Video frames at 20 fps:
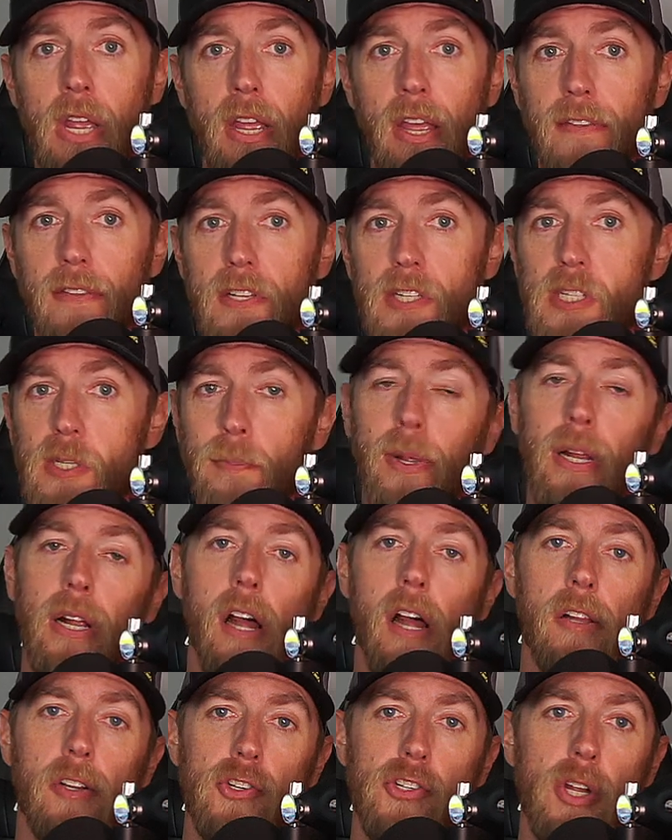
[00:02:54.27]
And then
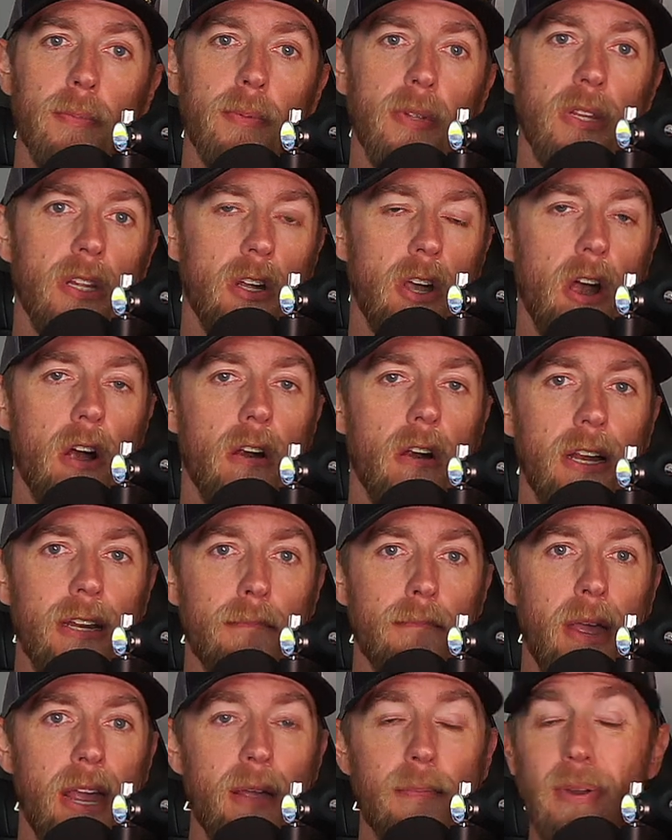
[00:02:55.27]
Spithaler jumped in the car
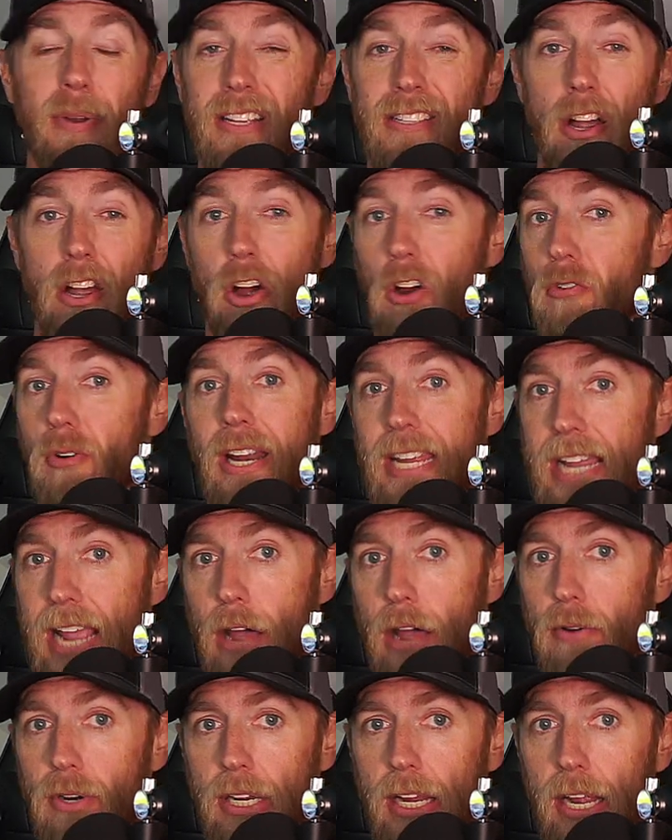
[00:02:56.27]
in May, but is already
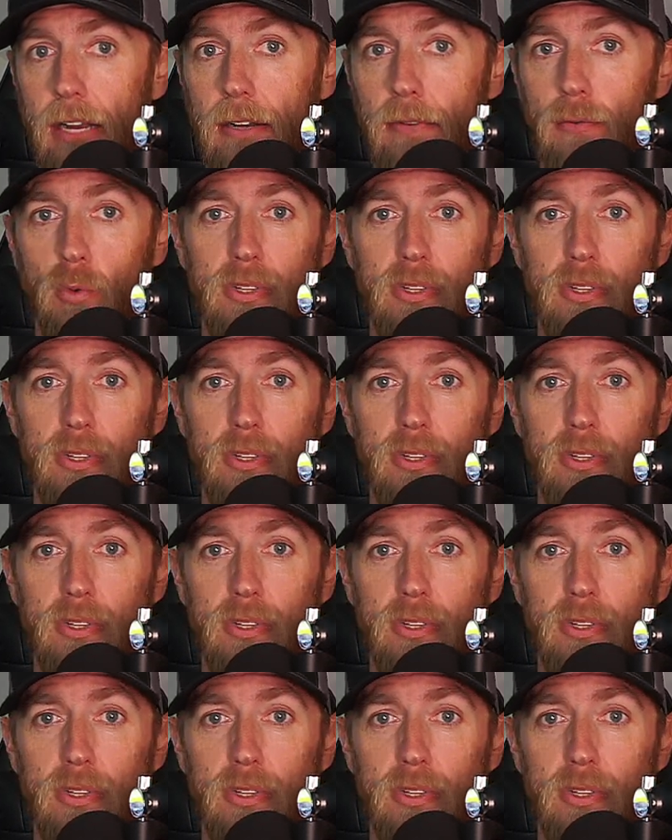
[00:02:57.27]
out again.